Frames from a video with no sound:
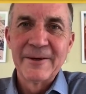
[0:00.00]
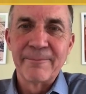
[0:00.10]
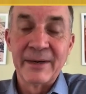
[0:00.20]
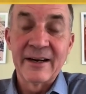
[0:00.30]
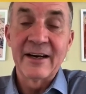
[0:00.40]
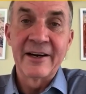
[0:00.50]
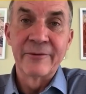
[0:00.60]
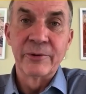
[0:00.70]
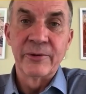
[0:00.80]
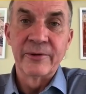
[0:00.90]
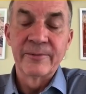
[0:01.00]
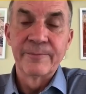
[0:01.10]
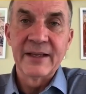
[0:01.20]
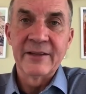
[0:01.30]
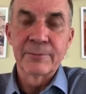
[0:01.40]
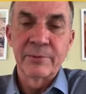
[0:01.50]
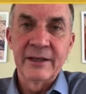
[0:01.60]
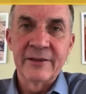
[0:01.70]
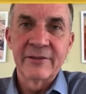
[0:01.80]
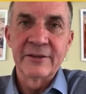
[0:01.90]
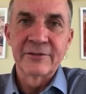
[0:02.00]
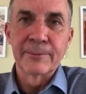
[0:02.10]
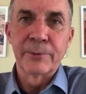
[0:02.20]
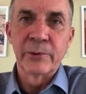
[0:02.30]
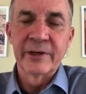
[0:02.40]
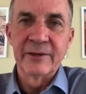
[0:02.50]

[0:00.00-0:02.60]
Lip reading: but our role is a supporting